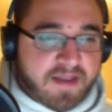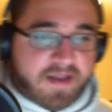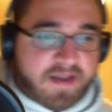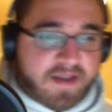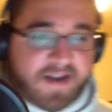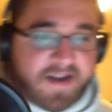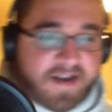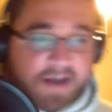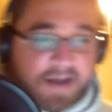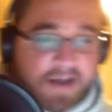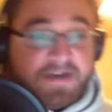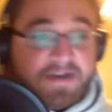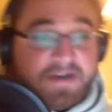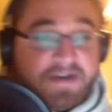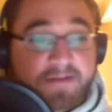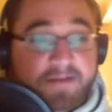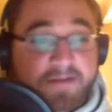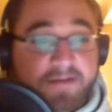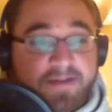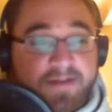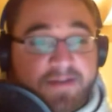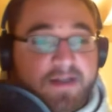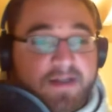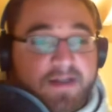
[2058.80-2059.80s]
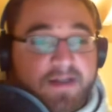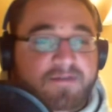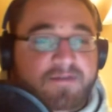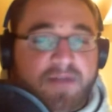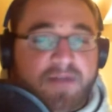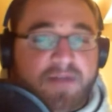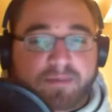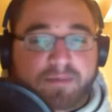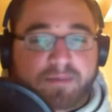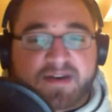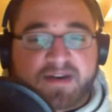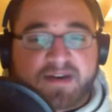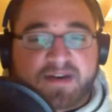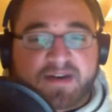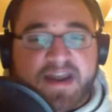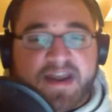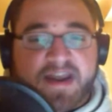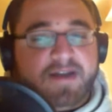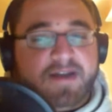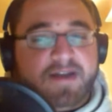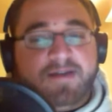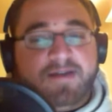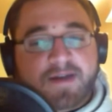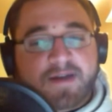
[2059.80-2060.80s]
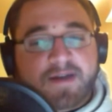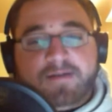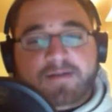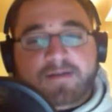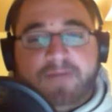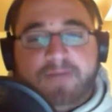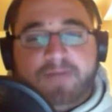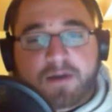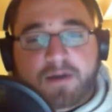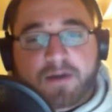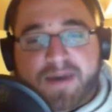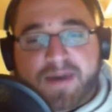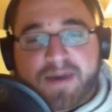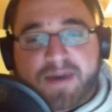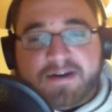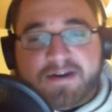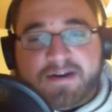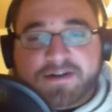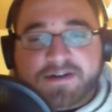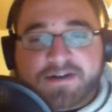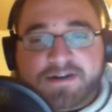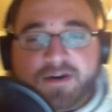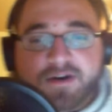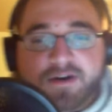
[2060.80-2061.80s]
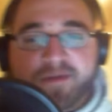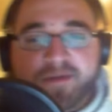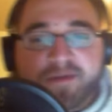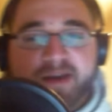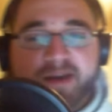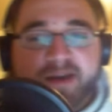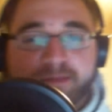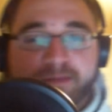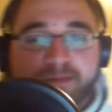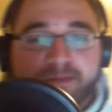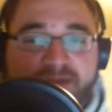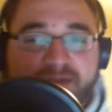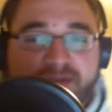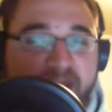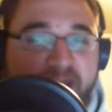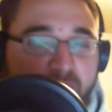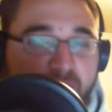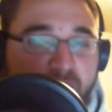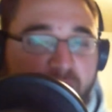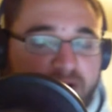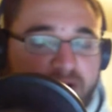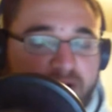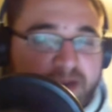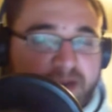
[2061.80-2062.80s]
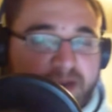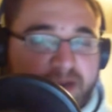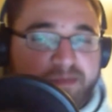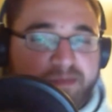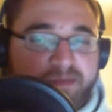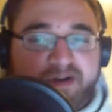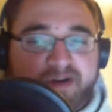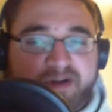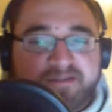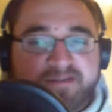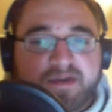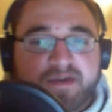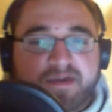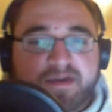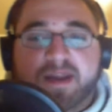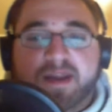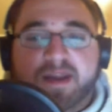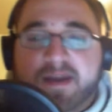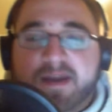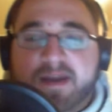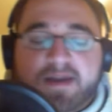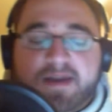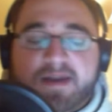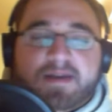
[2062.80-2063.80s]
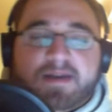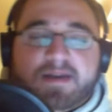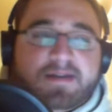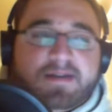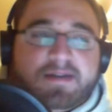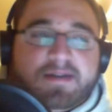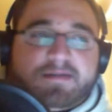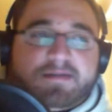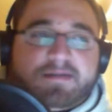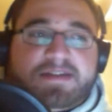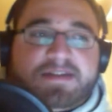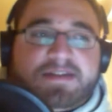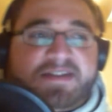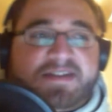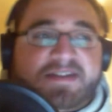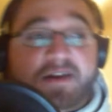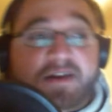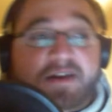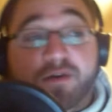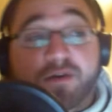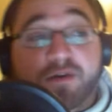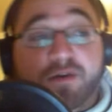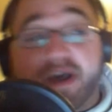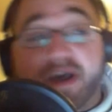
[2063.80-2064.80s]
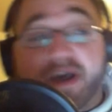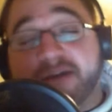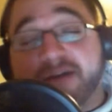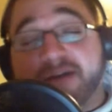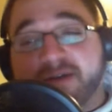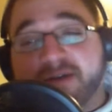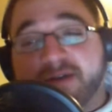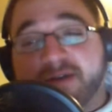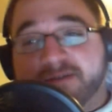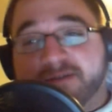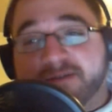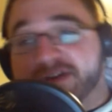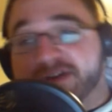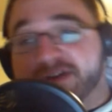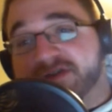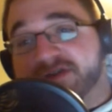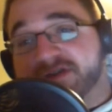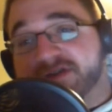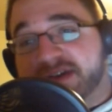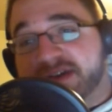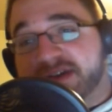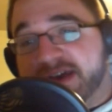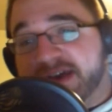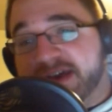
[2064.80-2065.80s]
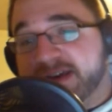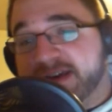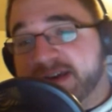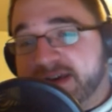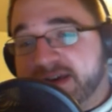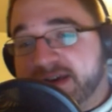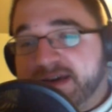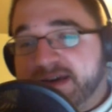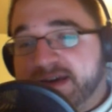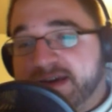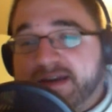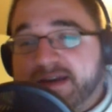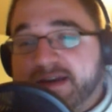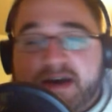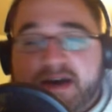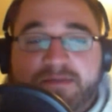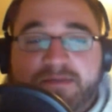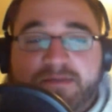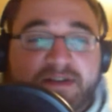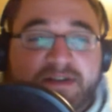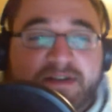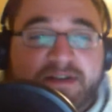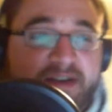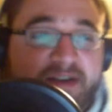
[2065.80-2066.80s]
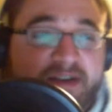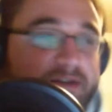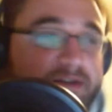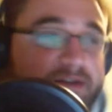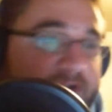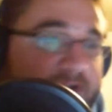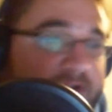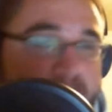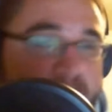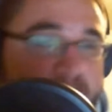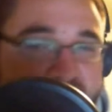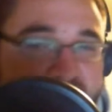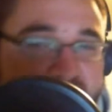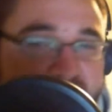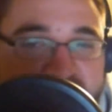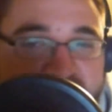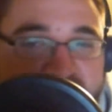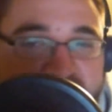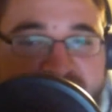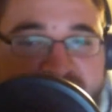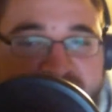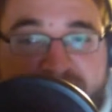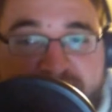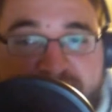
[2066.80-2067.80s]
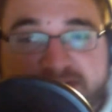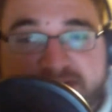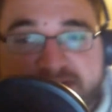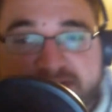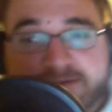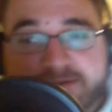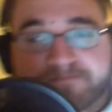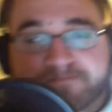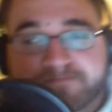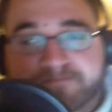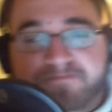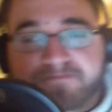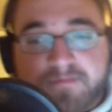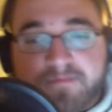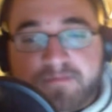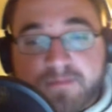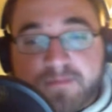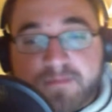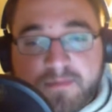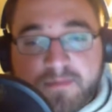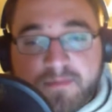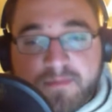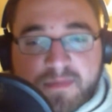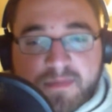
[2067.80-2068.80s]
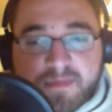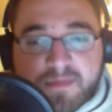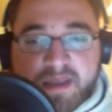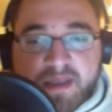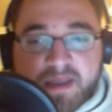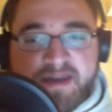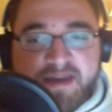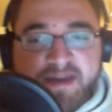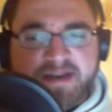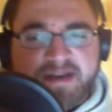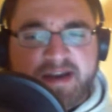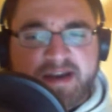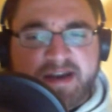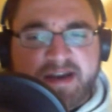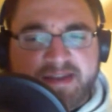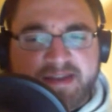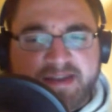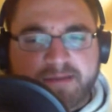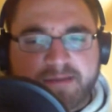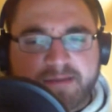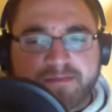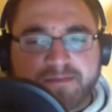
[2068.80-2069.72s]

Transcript: I would definitely love a BlackBerry 10 File Manager on my Key One and my Priv, but since I don't have one official yet, I'm using other applications. So, and I think